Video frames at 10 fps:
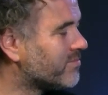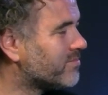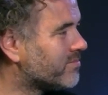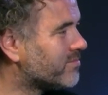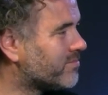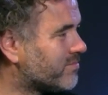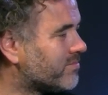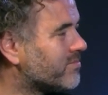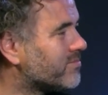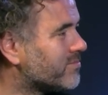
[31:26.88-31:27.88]

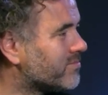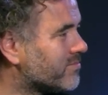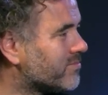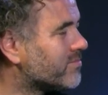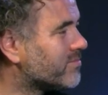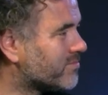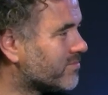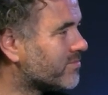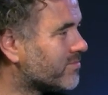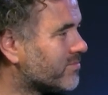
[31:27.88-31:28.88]

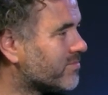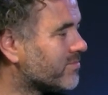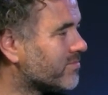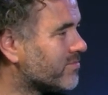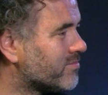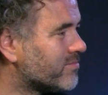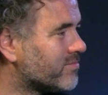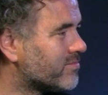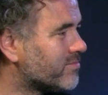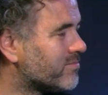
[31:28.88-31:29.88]

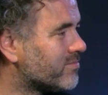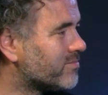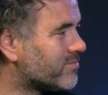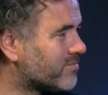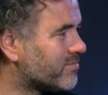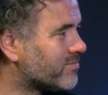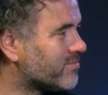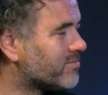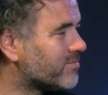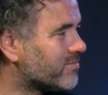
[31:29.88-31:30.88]

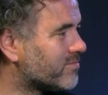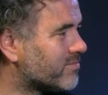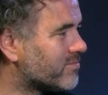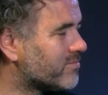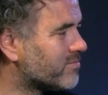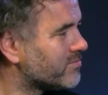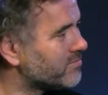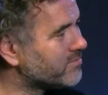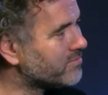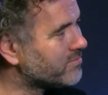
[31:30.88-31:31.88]

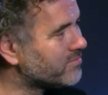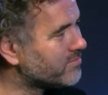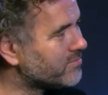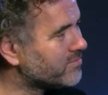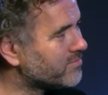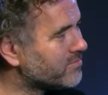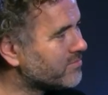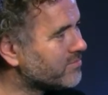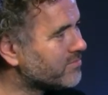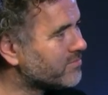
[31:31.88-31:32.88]

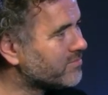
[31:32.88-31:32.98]
No words are spoken by the person on screen.